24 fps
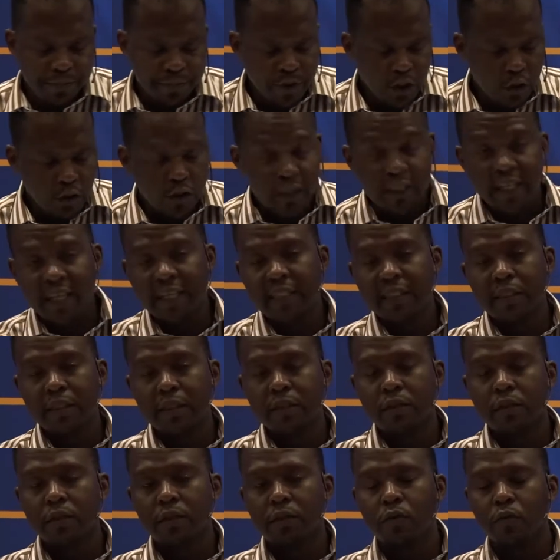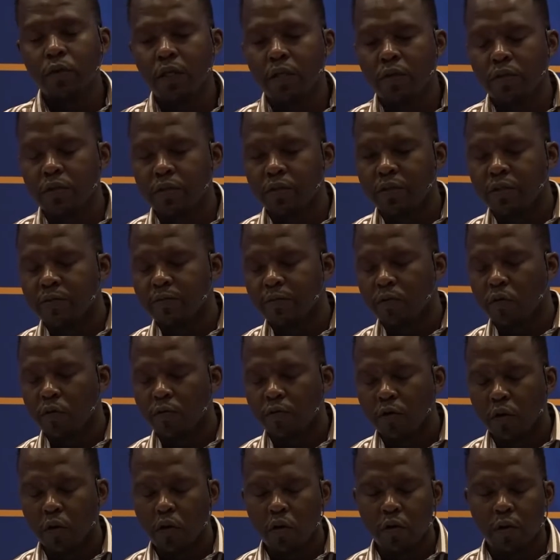use cases we used for
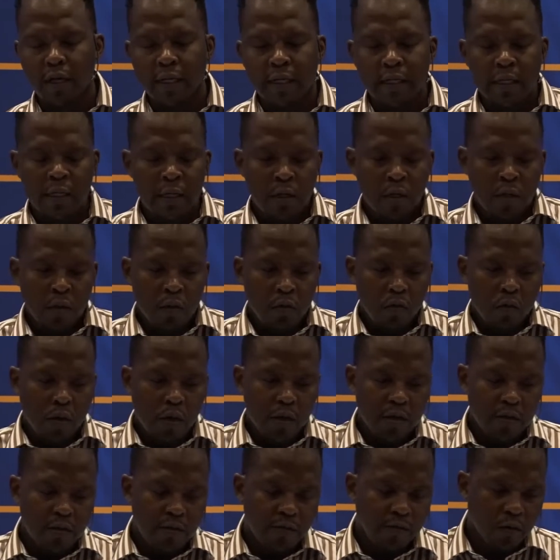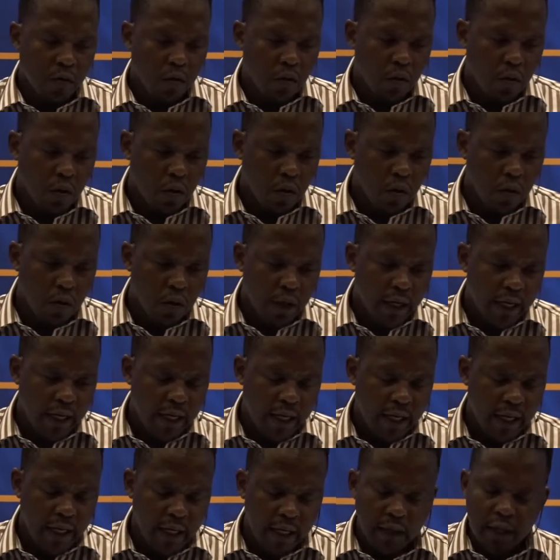LoRa was for
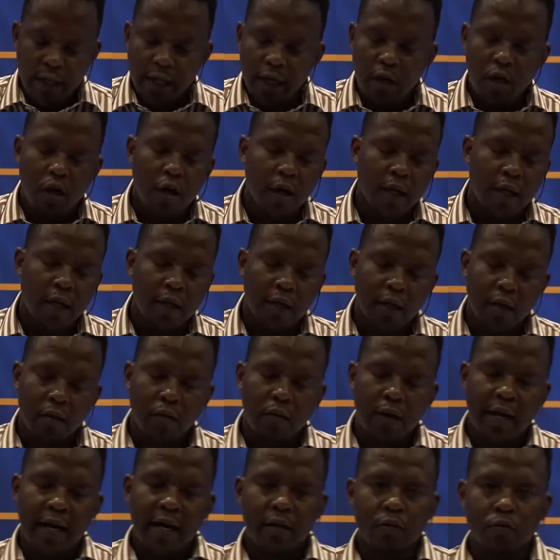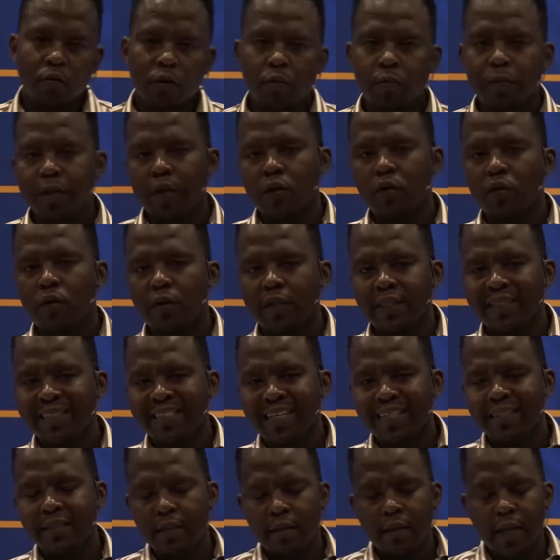a collar around what we call the
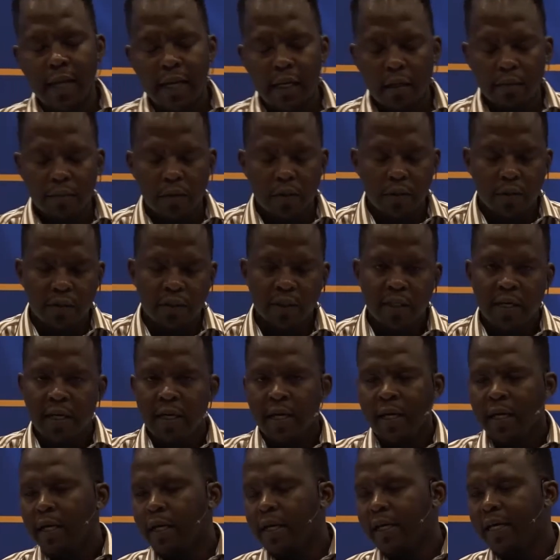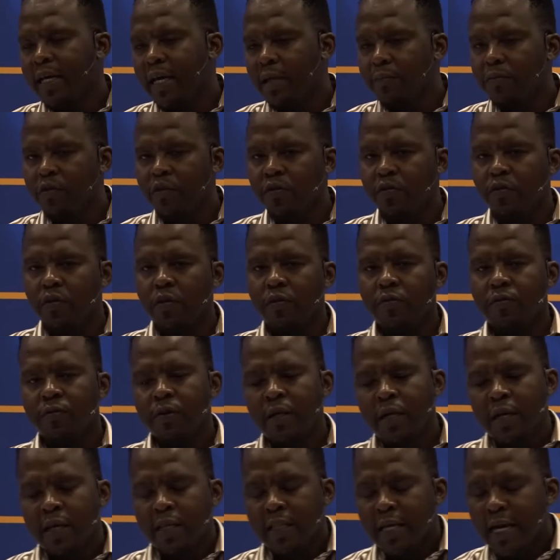sentinel animals in a game reserve.
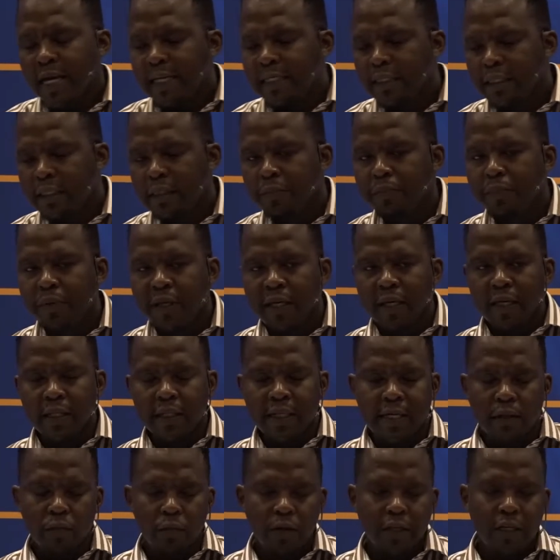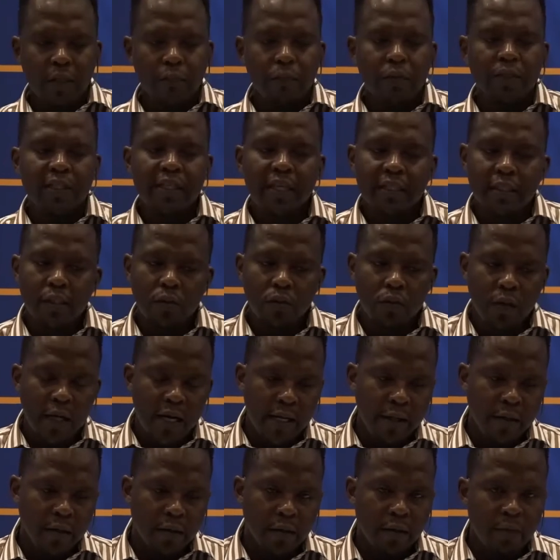The idea being that we could protect the
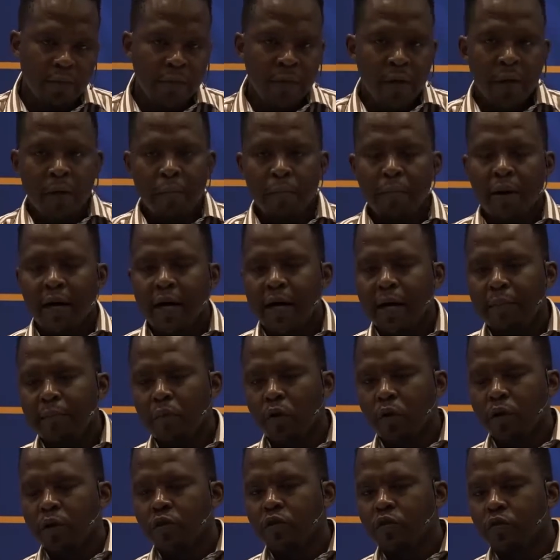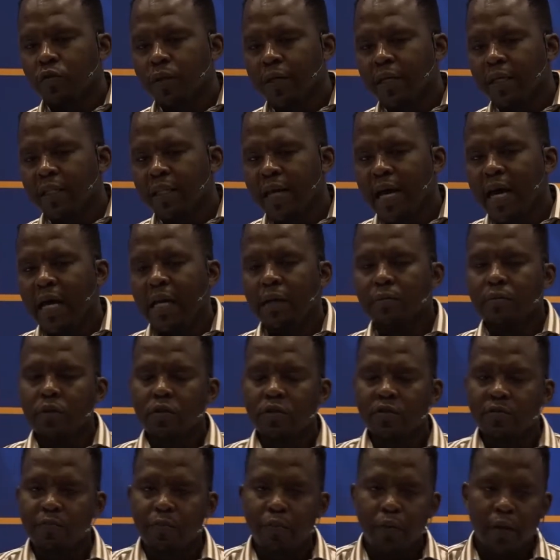rhino by monitoring the
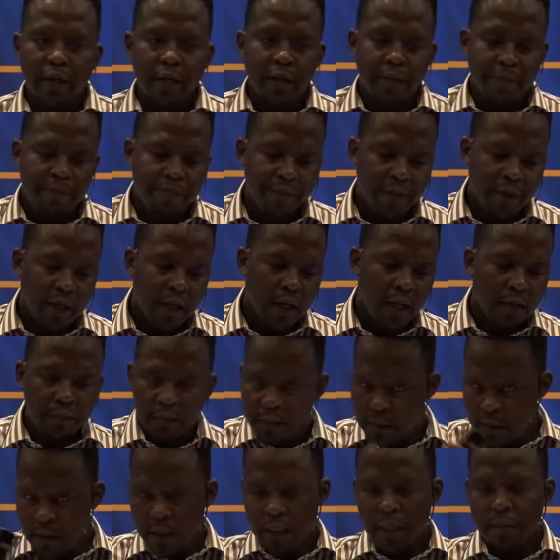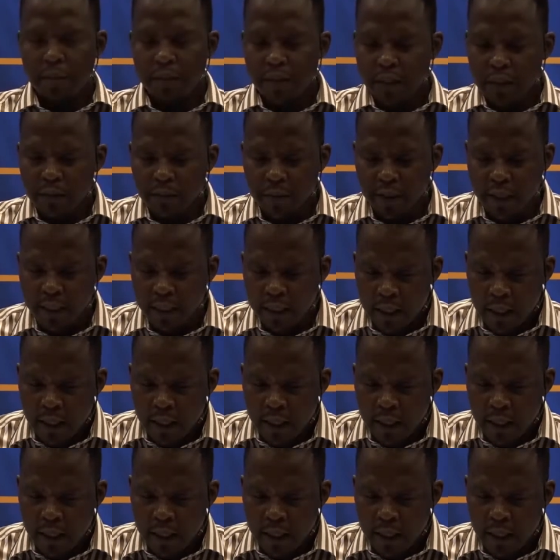animals of prey. Let me explain.